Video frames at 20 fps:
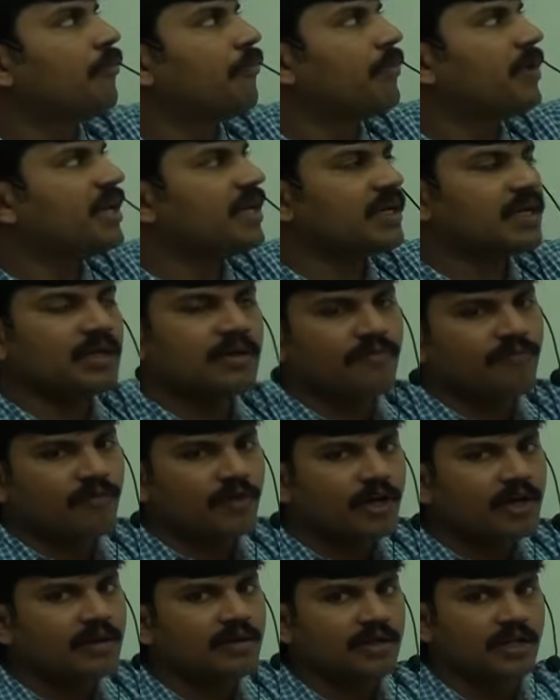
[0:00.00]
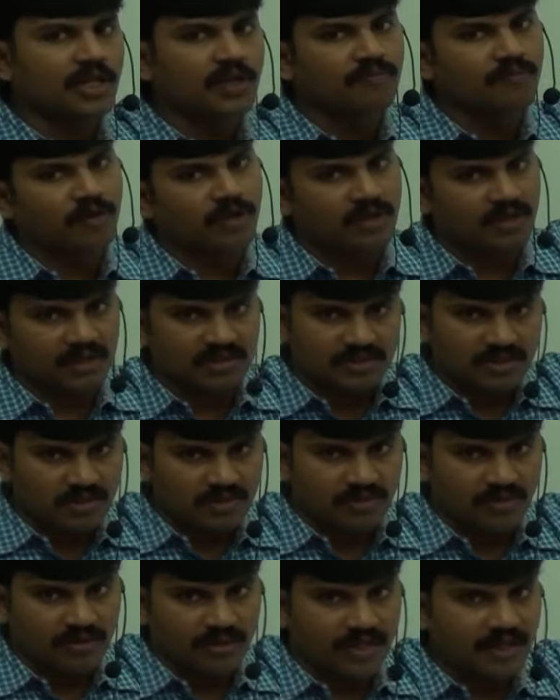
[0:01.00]
meant for default natural
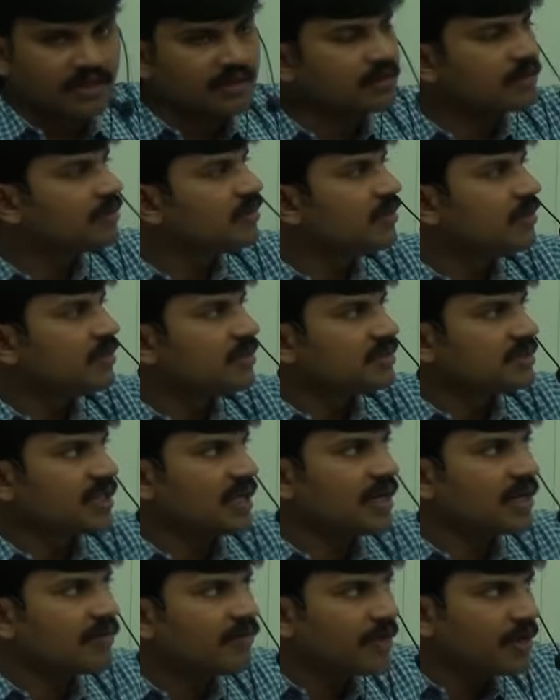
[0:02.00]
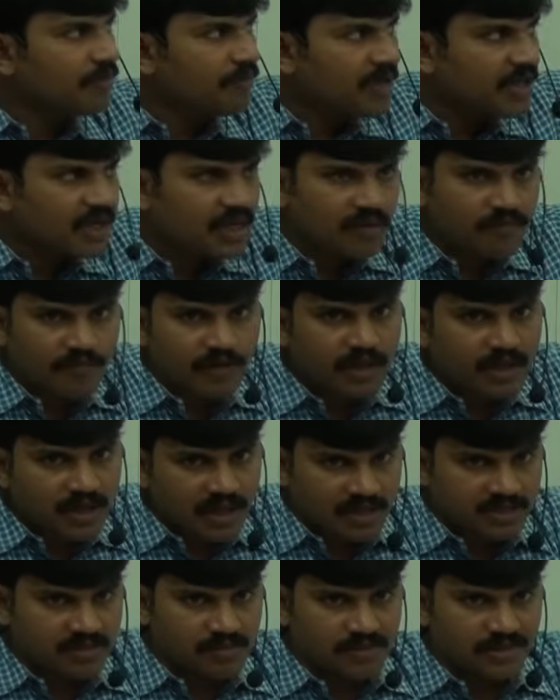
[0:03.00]
sorting, second one meant for
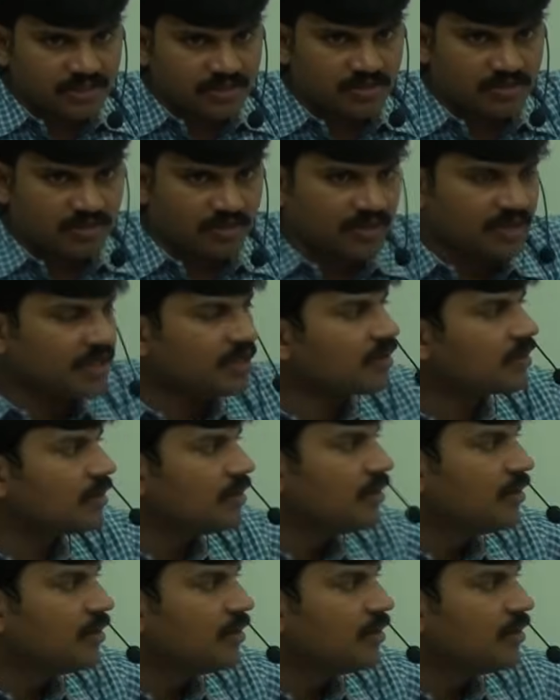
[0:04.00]
customized sorting,